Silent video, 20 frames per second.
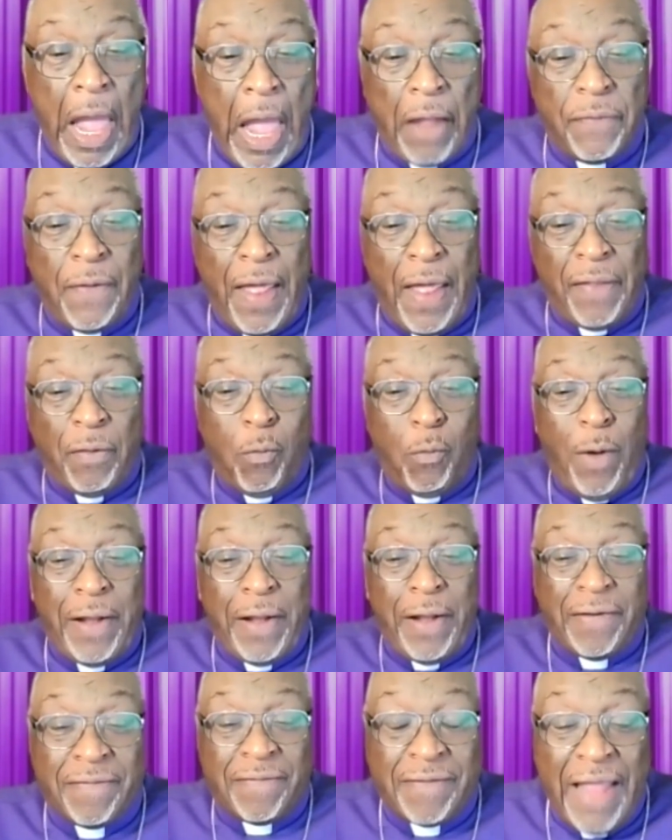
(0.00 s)
Another
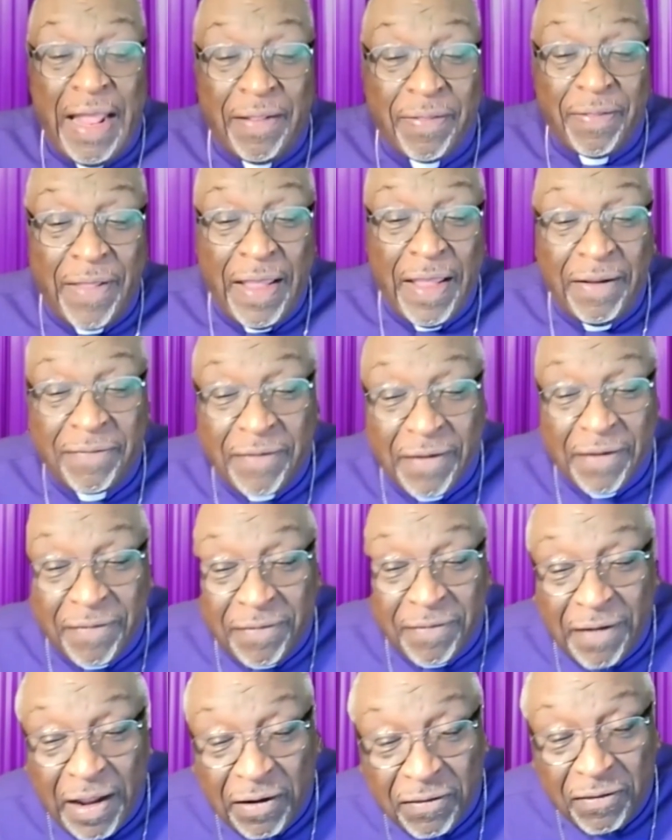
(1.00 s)
way to state these
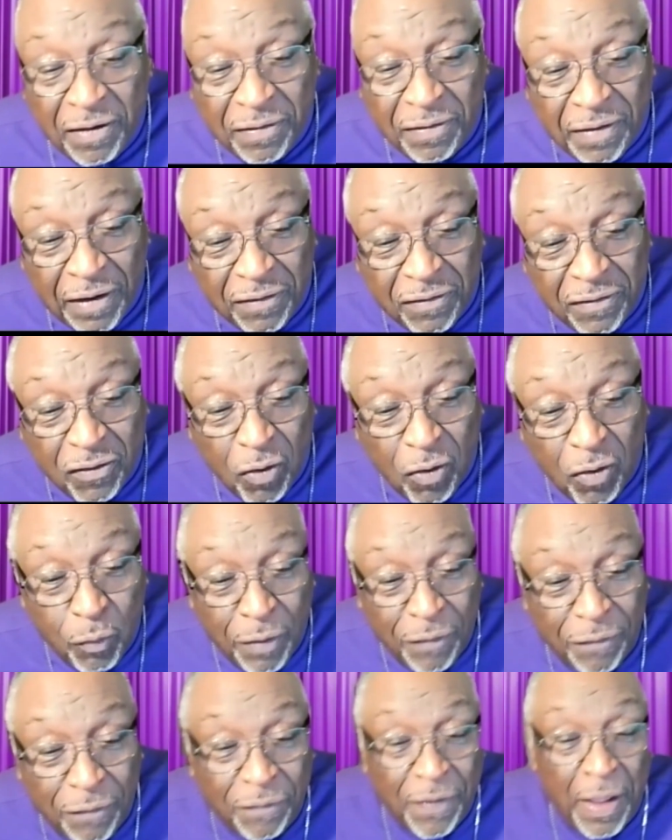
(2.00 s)
distinctions is to
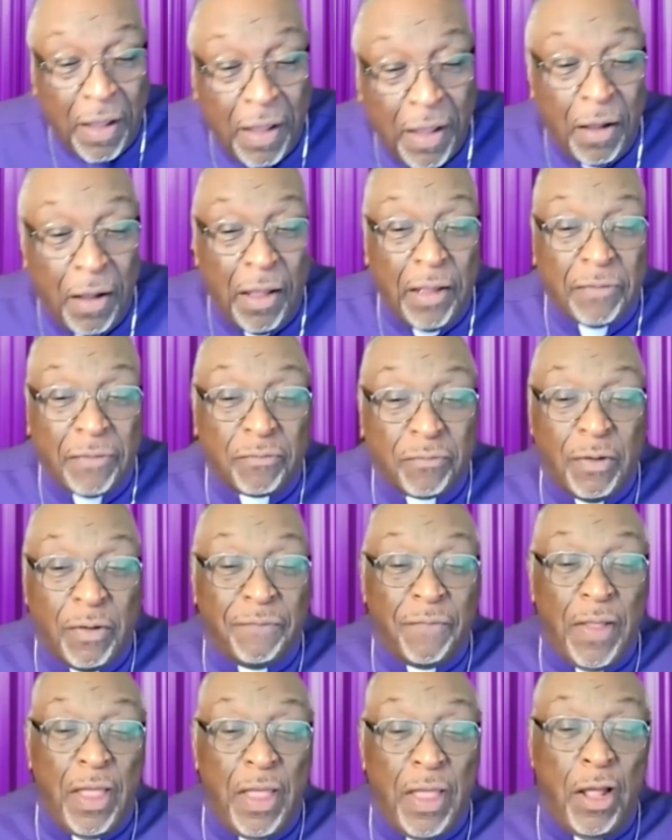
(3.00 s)
reveal is
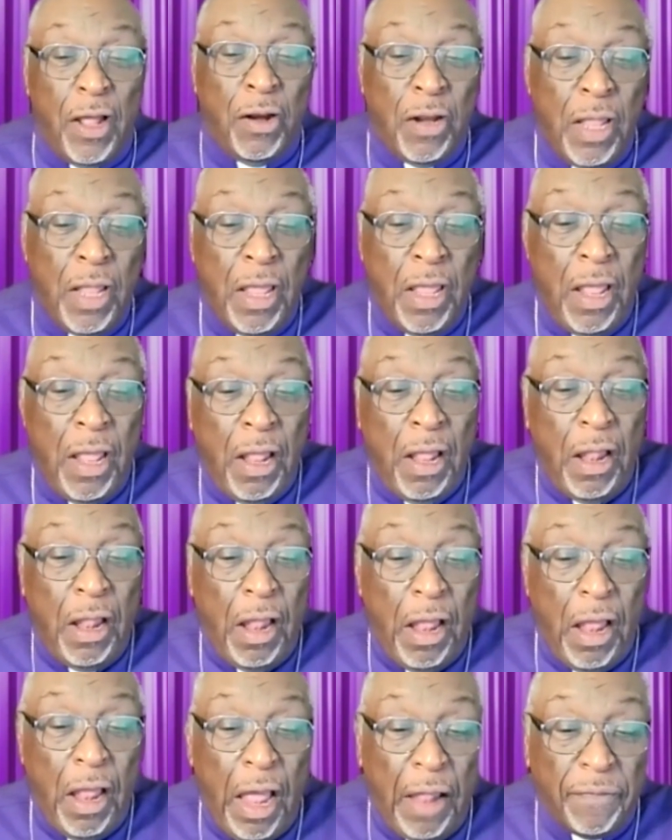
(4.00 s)
reveal
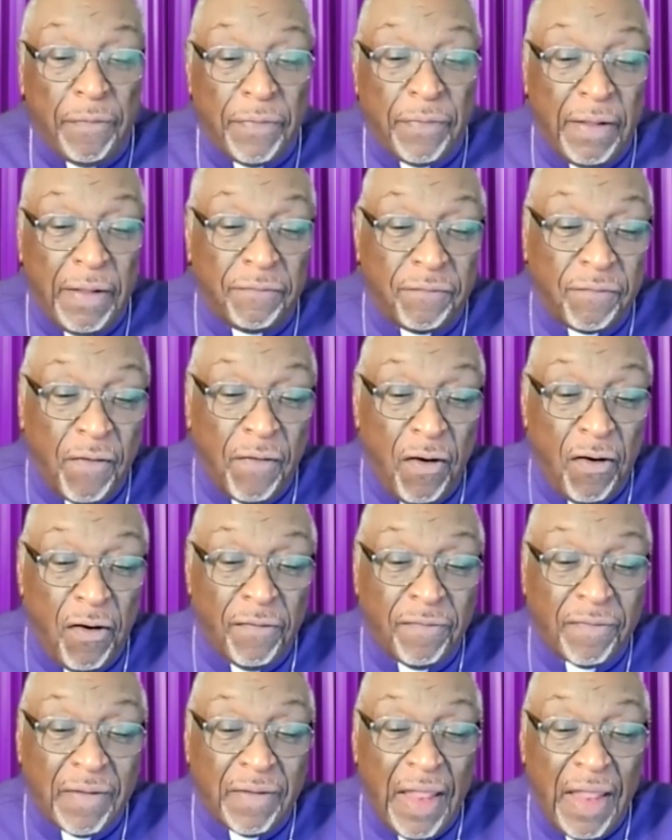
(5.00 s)
uh, the
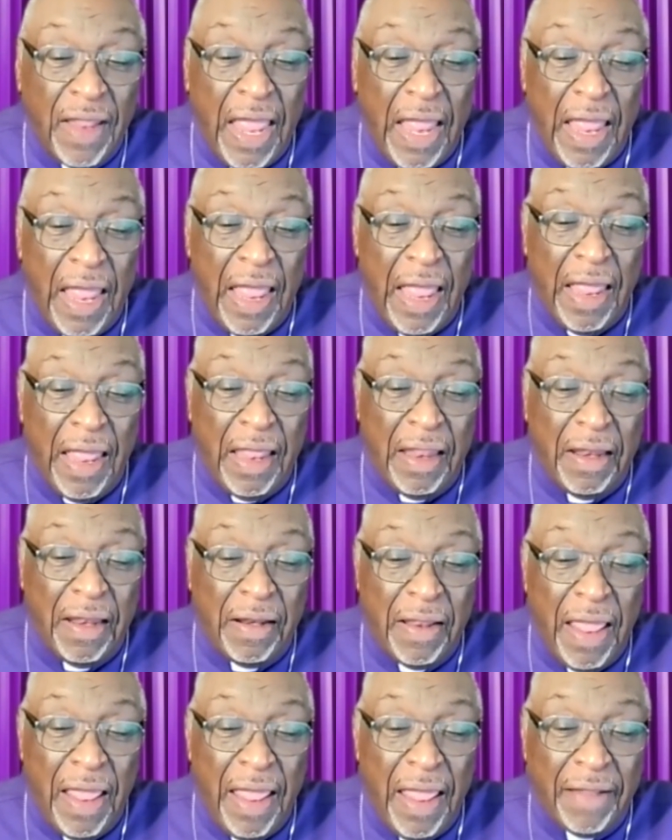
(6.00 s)
first uh,
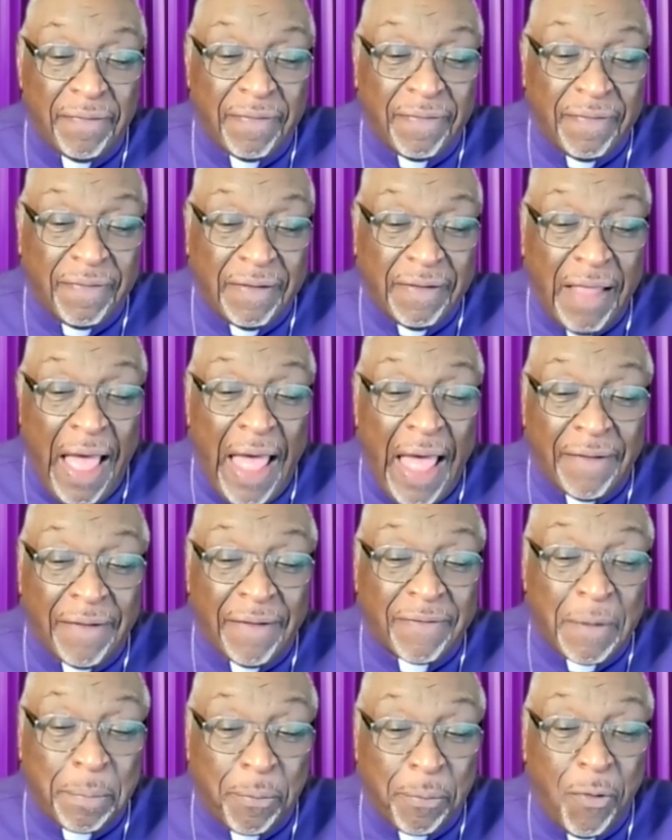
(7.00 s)
there's
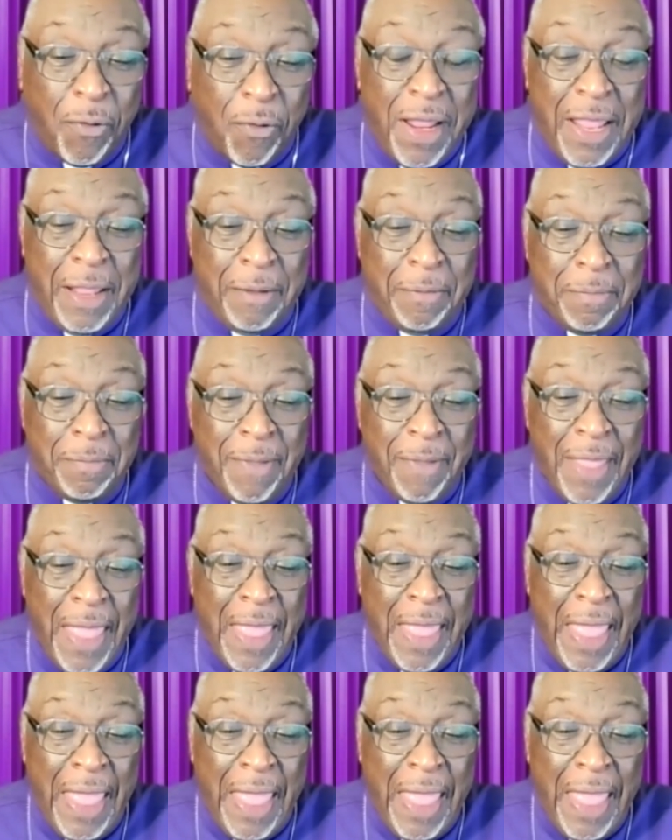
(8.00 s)
God supreme